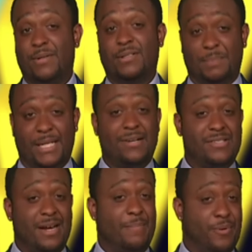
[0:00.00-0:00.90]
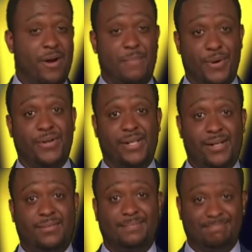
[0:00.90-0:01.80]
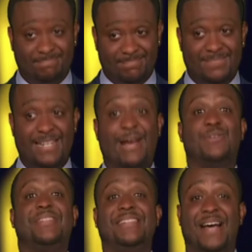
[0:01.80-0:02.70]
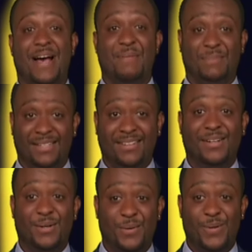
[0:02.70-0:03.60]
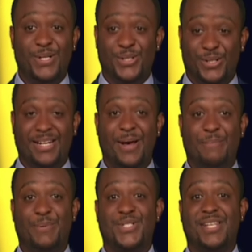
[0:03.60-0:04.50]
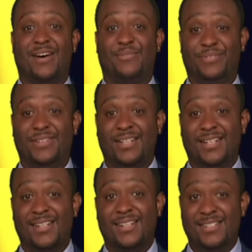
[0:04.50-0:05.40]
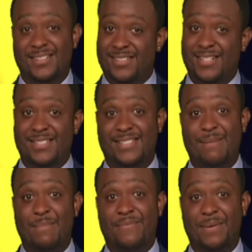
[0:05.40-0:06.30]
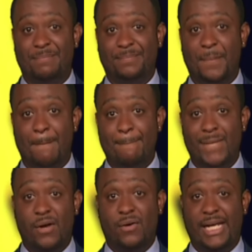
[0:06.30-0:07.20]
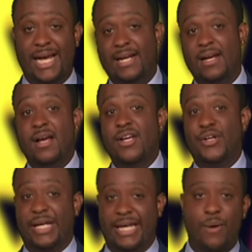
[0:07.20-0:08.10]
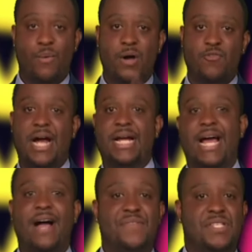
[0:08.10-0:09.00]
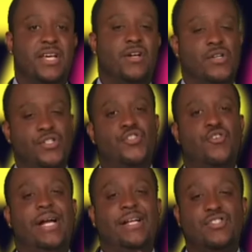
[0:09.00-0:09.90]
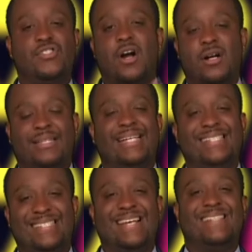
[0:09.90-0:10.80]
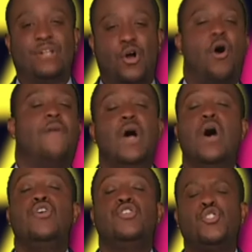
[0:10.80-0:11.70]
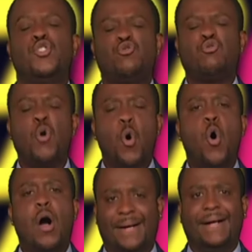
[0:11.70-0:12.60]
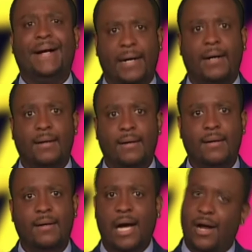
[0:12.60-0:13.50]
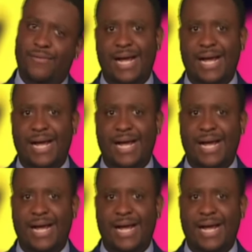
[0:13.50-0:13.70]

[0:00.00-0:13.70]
By those point multipliers that I brought up earlier, now's the time when you can help yourself to some of them okay? You can get one right now if you see it on your screen. Start this season off strong.